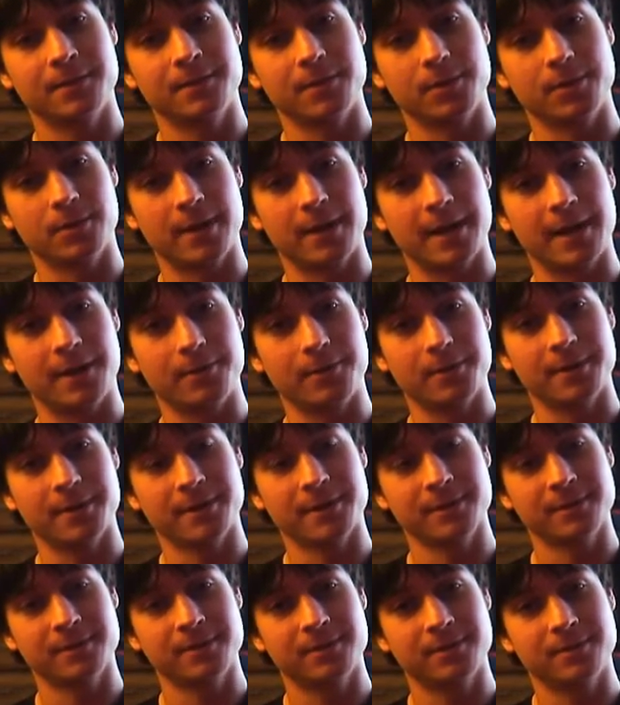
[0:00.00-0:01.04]
the ground,
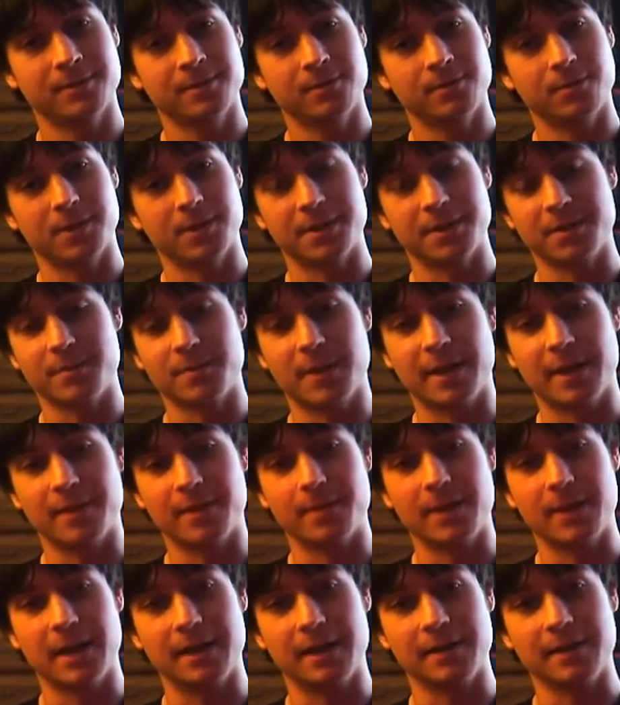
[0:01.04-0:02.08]
which is
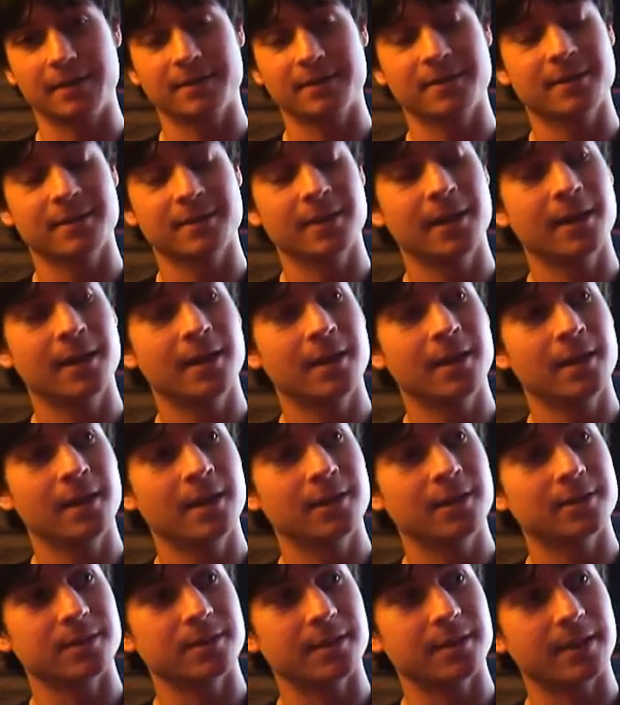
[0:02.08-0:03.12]
mathematics.
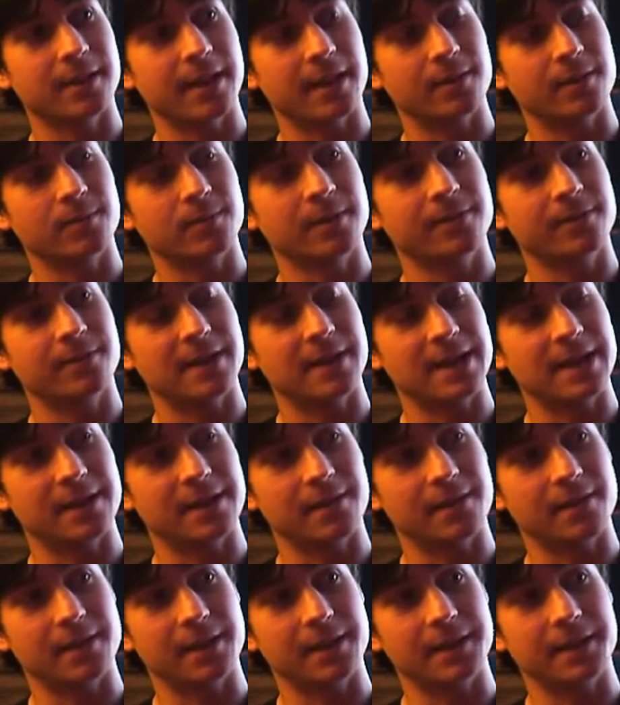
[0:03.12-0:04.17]
So then I had one
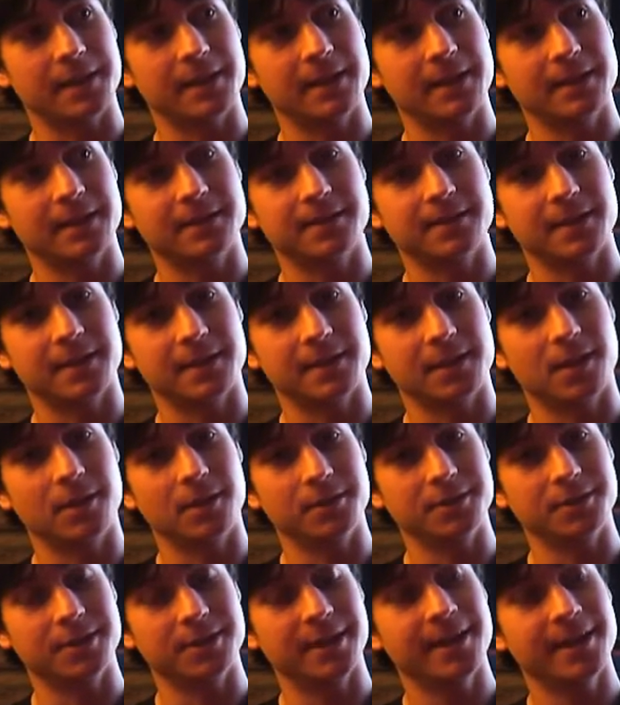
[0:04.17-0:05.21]
final thing, and that's
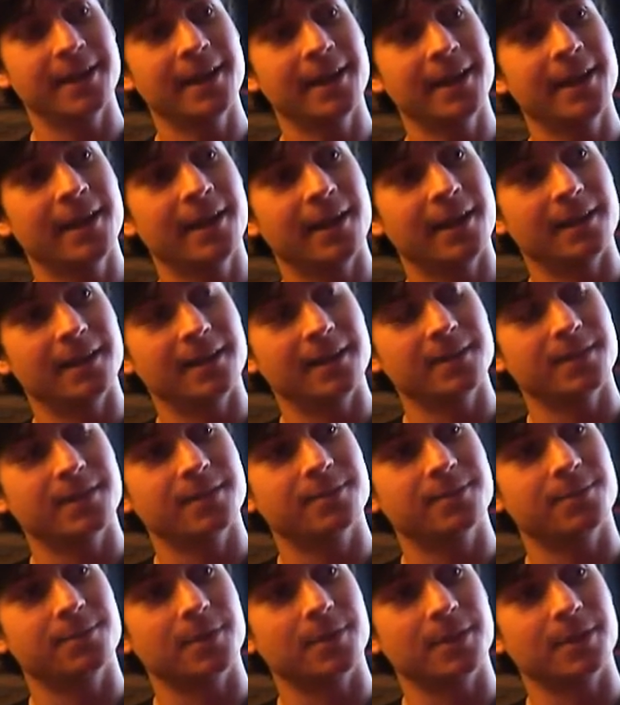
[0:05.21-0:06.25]
psychology. And
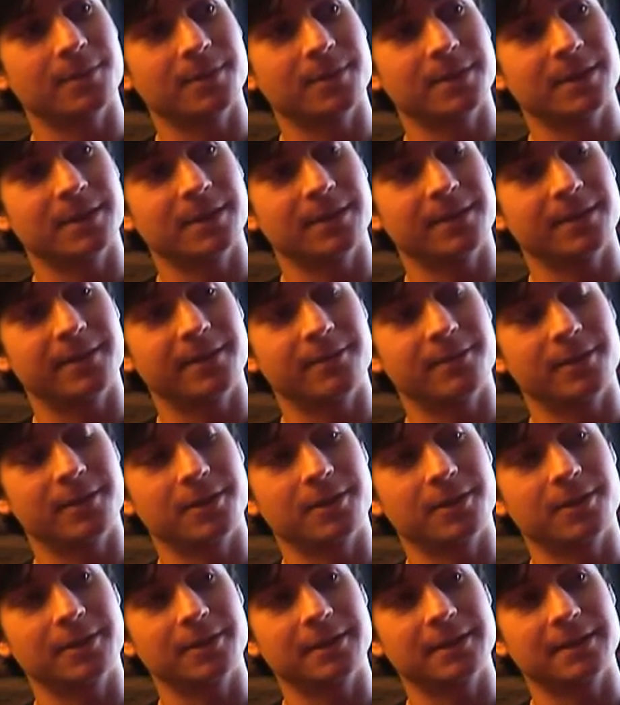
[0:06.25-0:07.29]
this one was a little
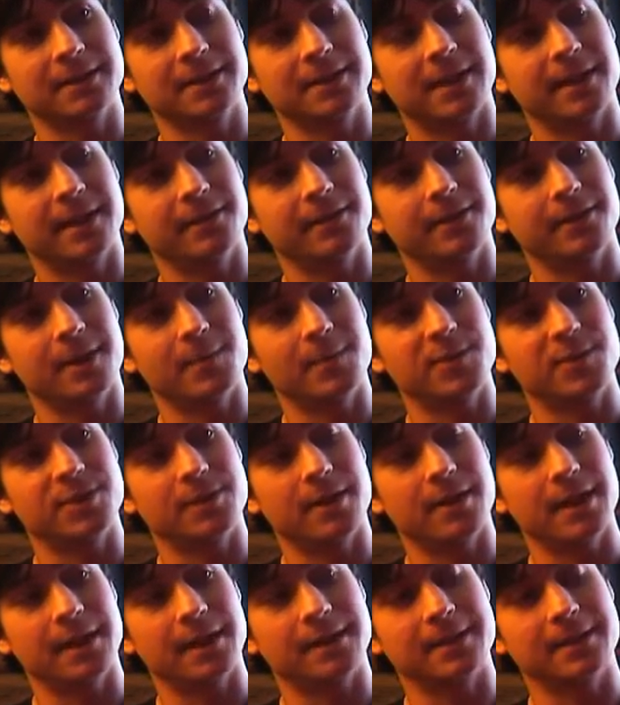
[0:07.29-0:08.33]
difficult, and it's kind of
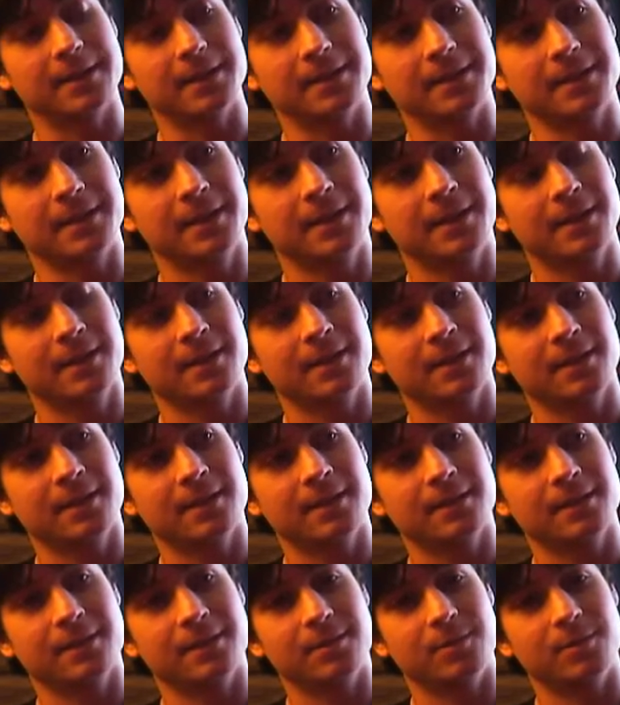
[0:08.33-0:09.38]
abstract and
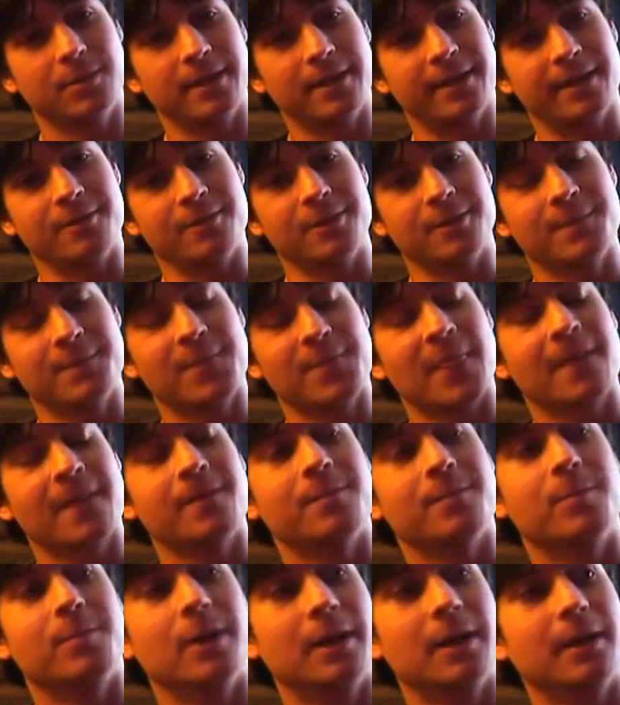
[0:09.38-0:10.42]
whatever.
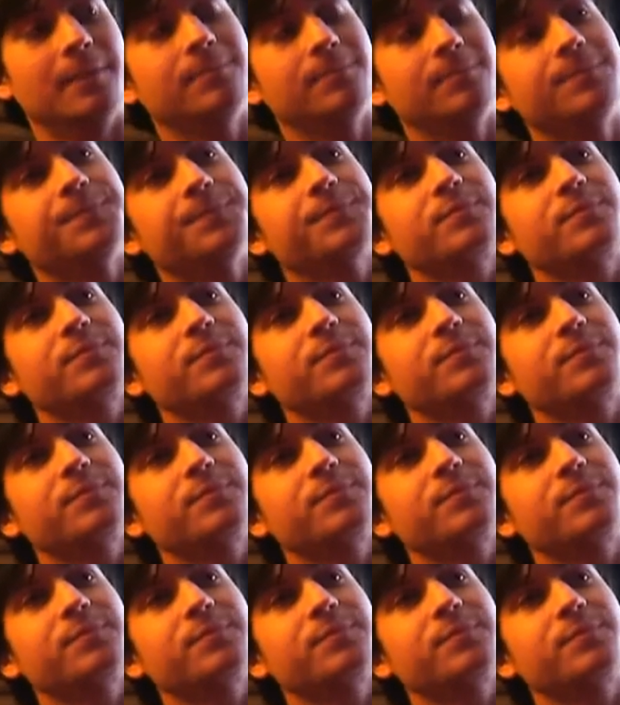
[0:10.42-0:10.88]
But